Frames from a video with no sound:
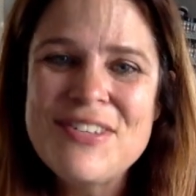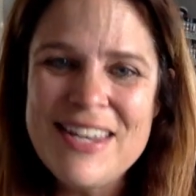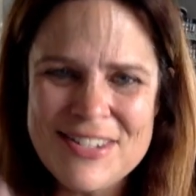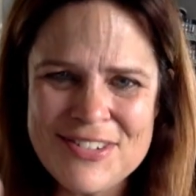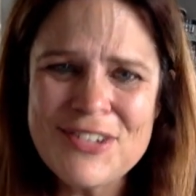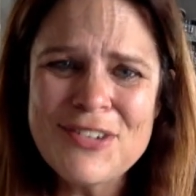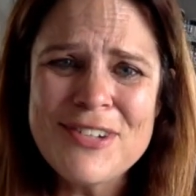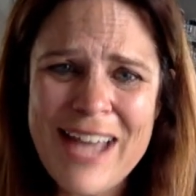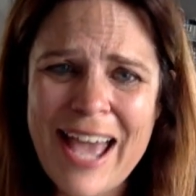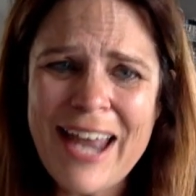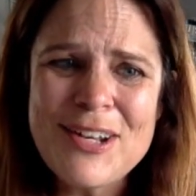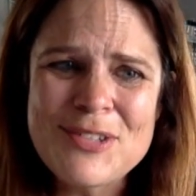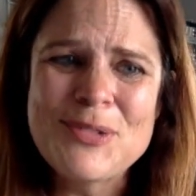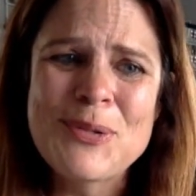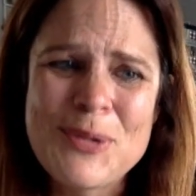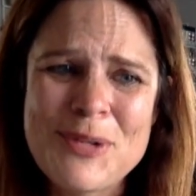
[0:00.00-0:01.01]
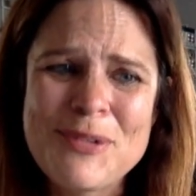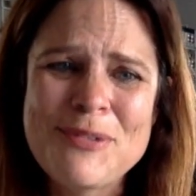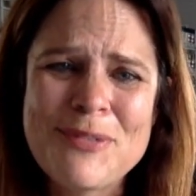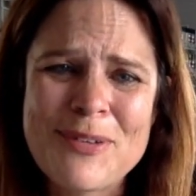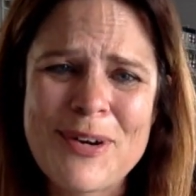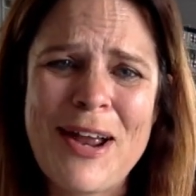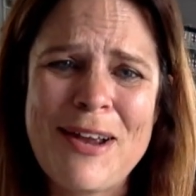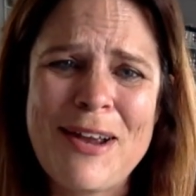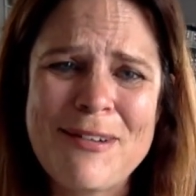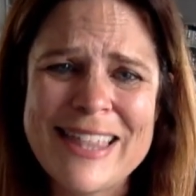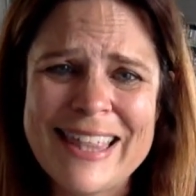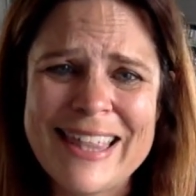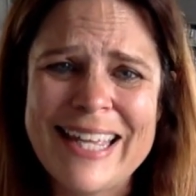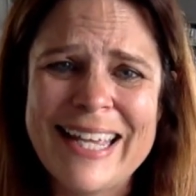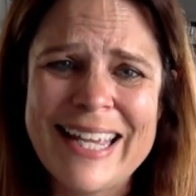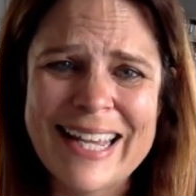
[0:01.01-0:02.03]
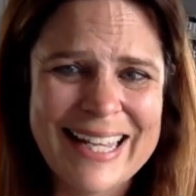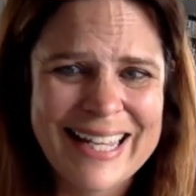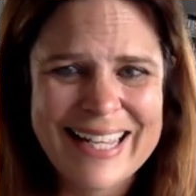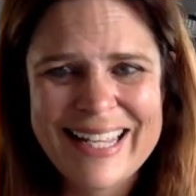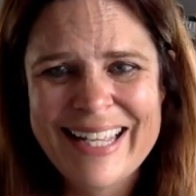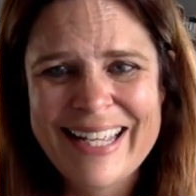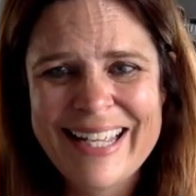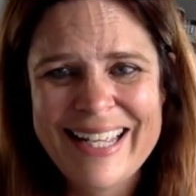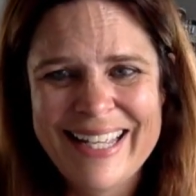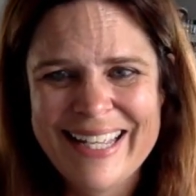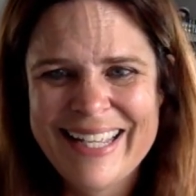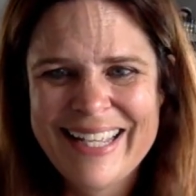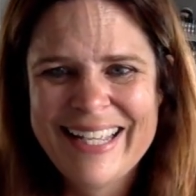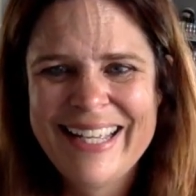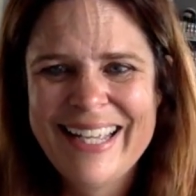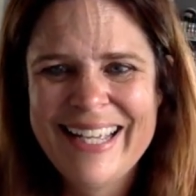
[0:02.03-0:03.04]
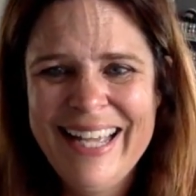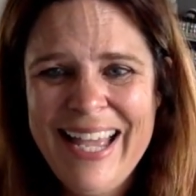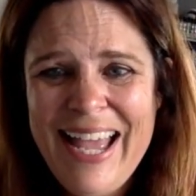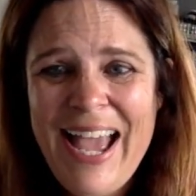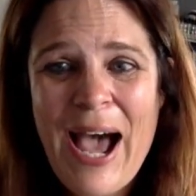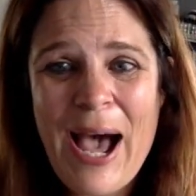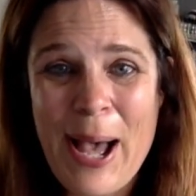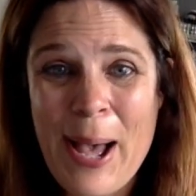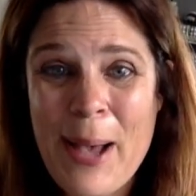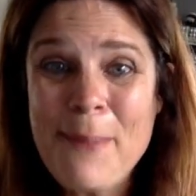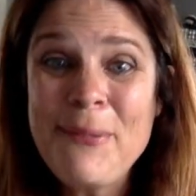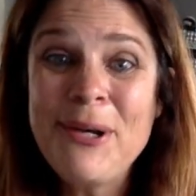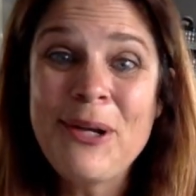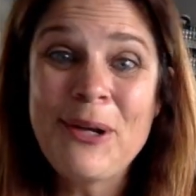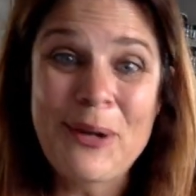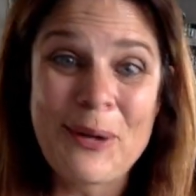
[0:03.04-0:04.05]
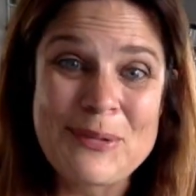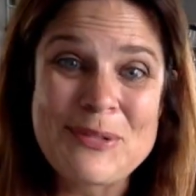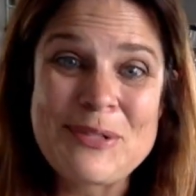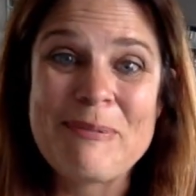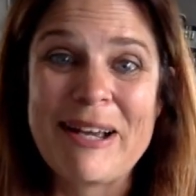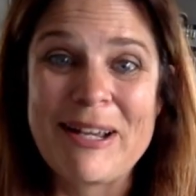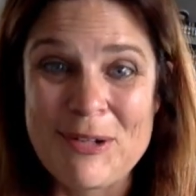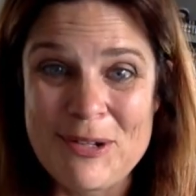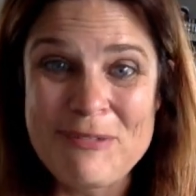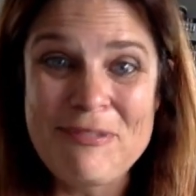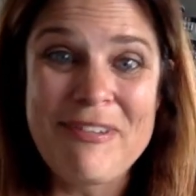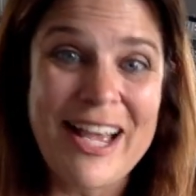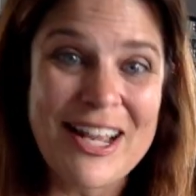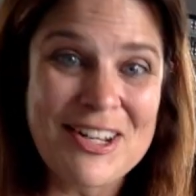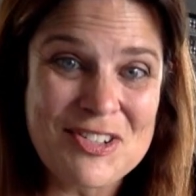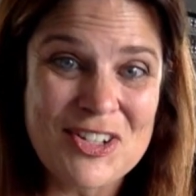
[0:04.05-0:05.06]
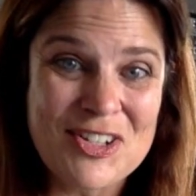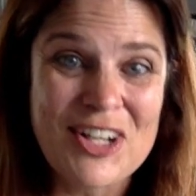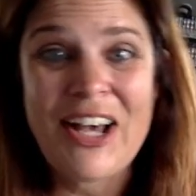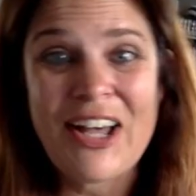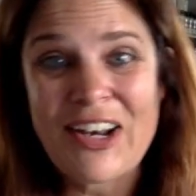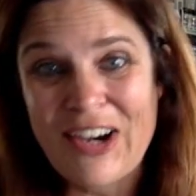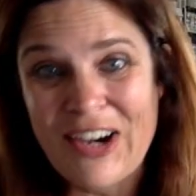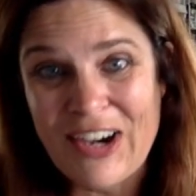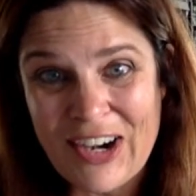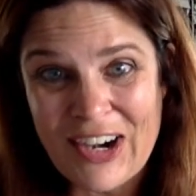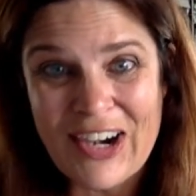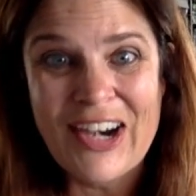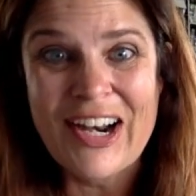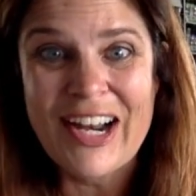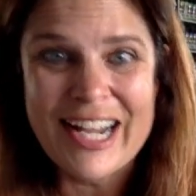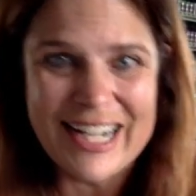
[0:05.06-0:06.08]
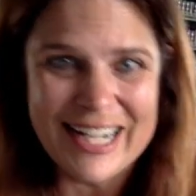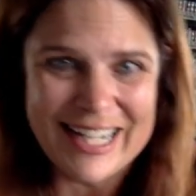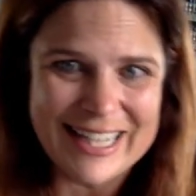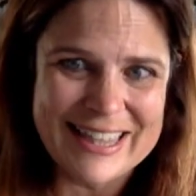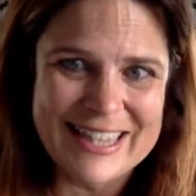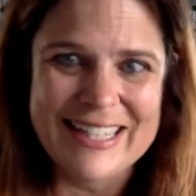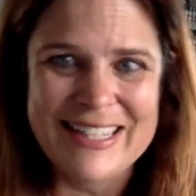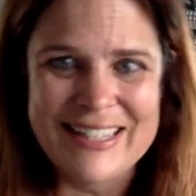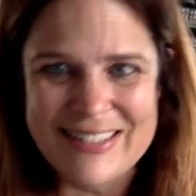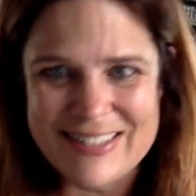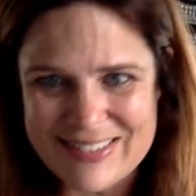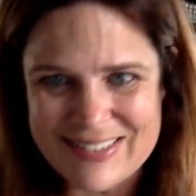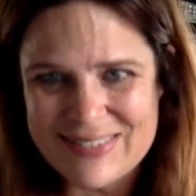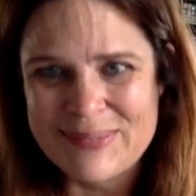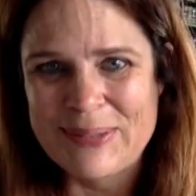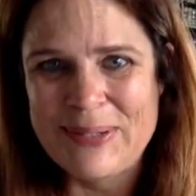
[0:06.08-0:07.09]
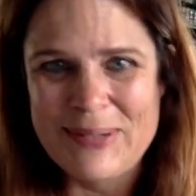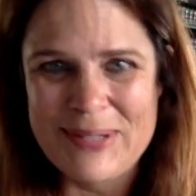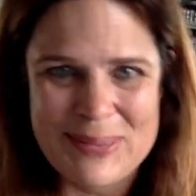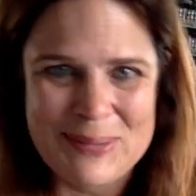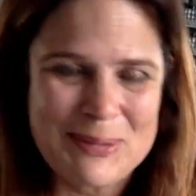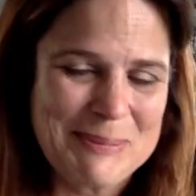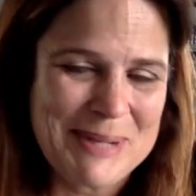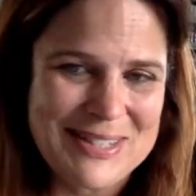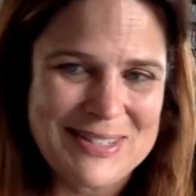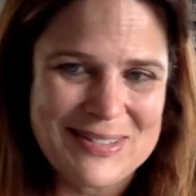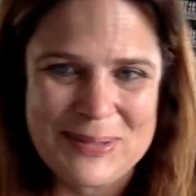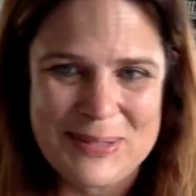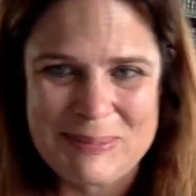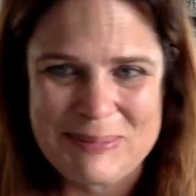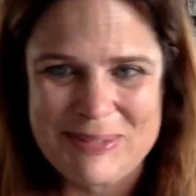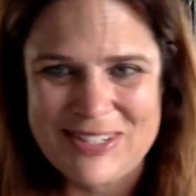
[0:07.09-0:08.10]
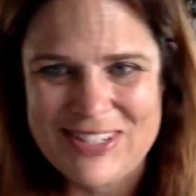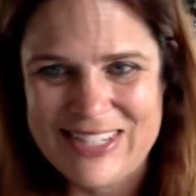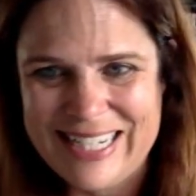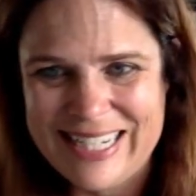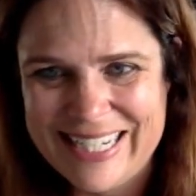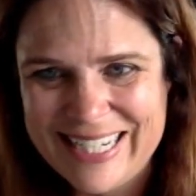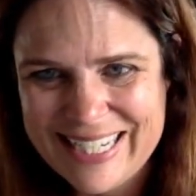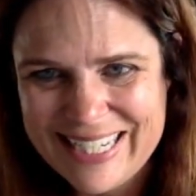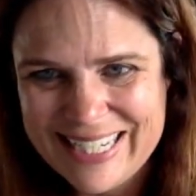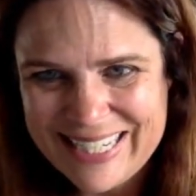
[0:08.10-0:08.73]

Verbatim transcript: is there not a tool for everything? I'm going to go to my old-fashioned cutter, cut this, throw it through my sewing machine.